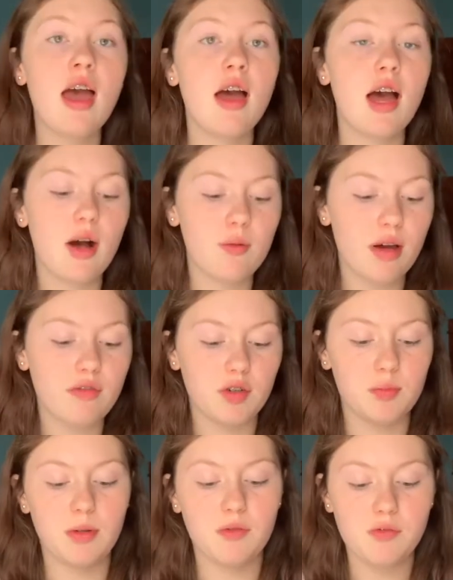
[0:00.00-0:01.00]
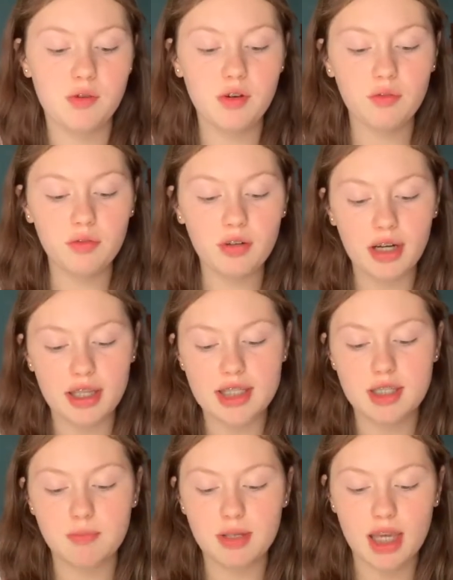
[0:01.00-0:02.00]
However, before France
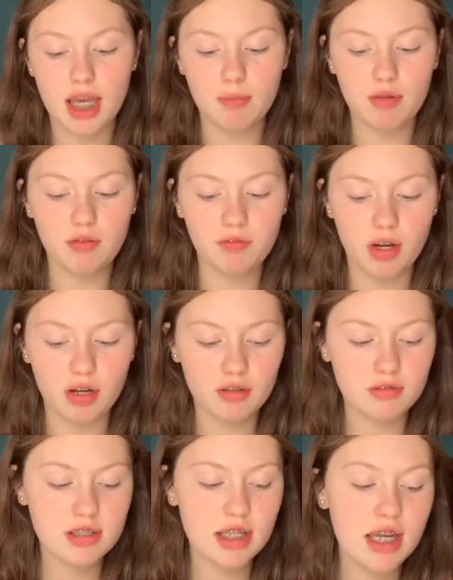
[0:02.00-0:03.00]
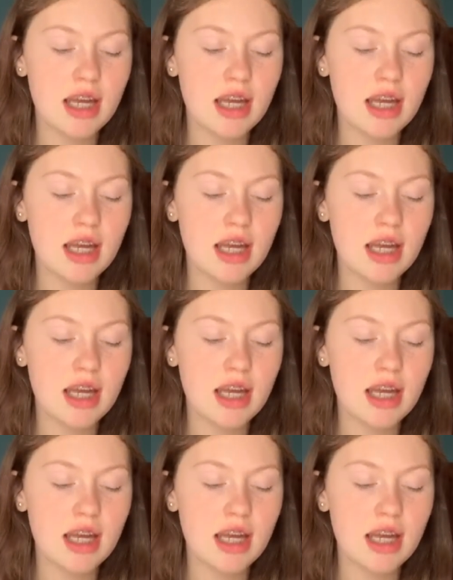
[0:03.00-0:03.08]
became involved,